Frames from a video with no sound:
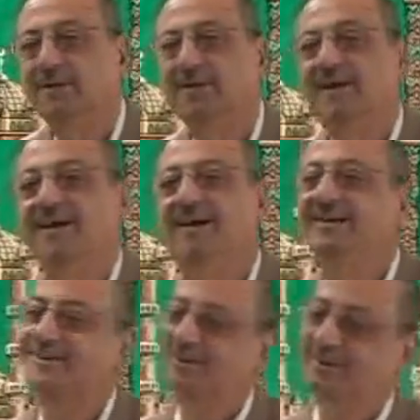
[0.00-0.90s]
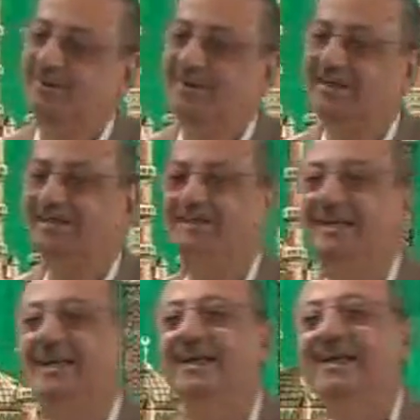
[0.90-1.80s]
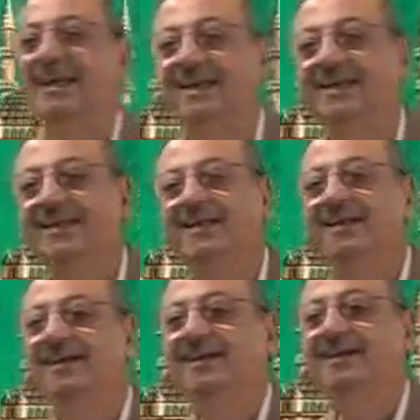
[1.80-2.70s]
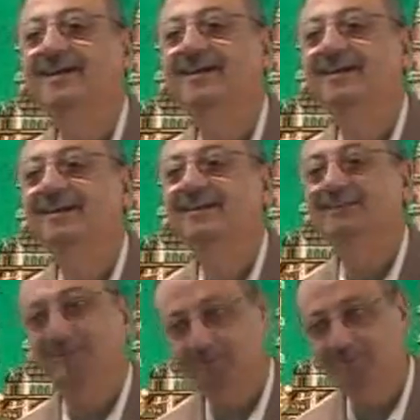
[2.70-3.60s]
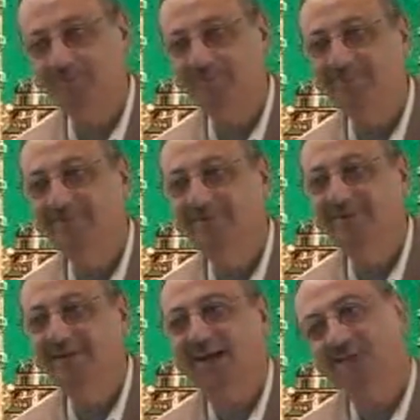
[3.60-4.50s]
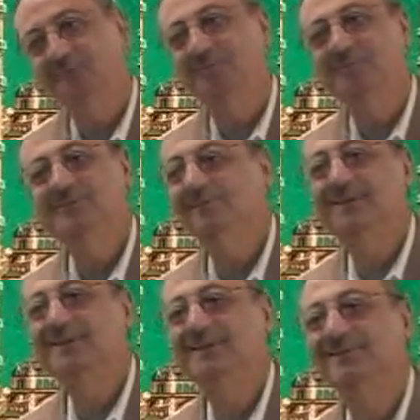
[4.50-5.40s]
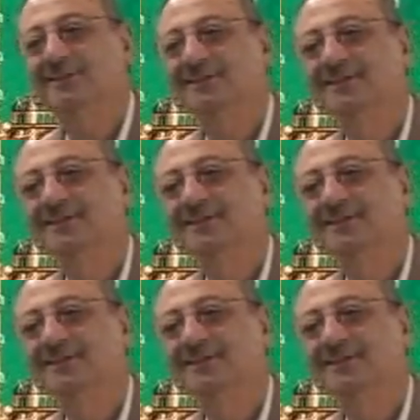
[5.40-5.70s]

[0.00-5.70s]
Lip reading: This is very easy. In Tasum, Asum. Translation.